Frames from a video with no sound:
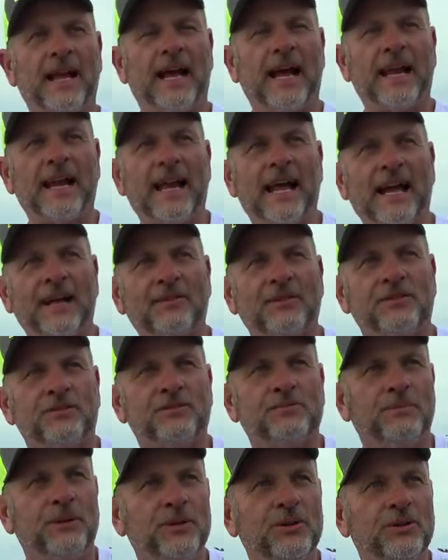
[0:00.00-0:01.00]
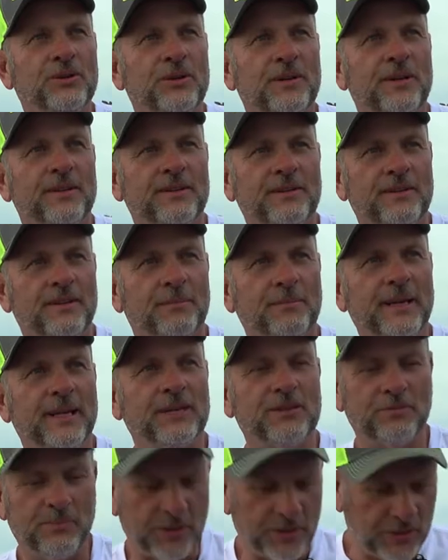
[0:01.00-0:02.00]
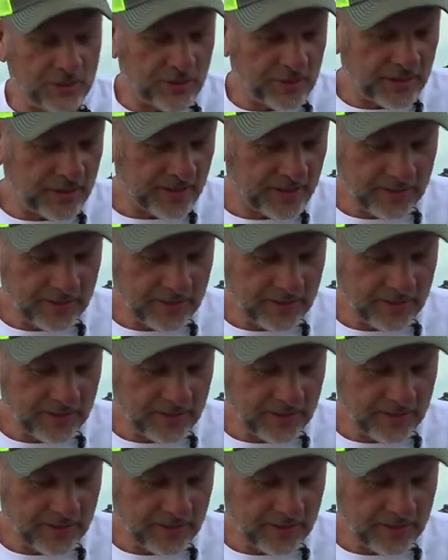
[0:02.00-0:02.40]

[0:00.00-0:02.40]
I like the spook, the big spook,